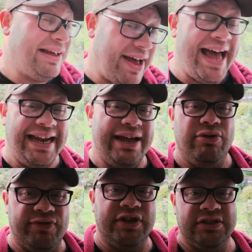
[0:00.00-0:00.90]
I'd have a
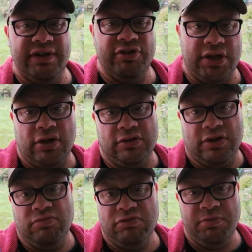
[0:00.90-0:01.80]
handheld version of every other
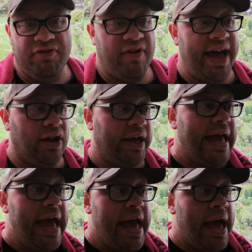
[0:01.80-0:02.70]
console. To be fair, like,
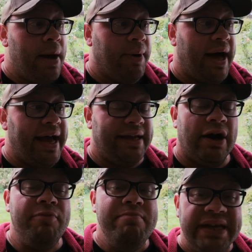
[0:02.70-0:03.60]
but I,
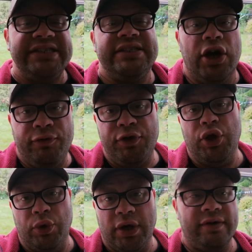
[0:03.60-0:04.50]
I missed a
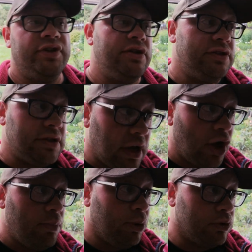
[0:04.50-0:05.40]
few. Like, I've done a
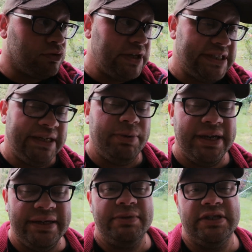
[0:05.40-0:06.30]
lot of ports recently, but
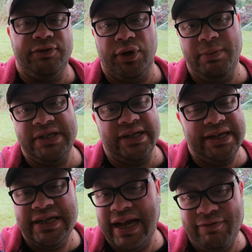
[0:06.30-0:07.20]
I did miss a few. I missed. I
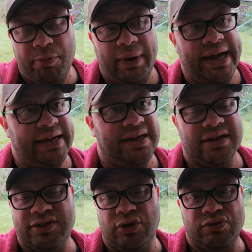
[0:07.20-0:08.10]
didn't ever play
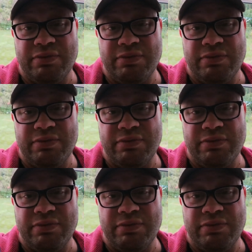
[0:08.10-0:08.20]
Dark Souls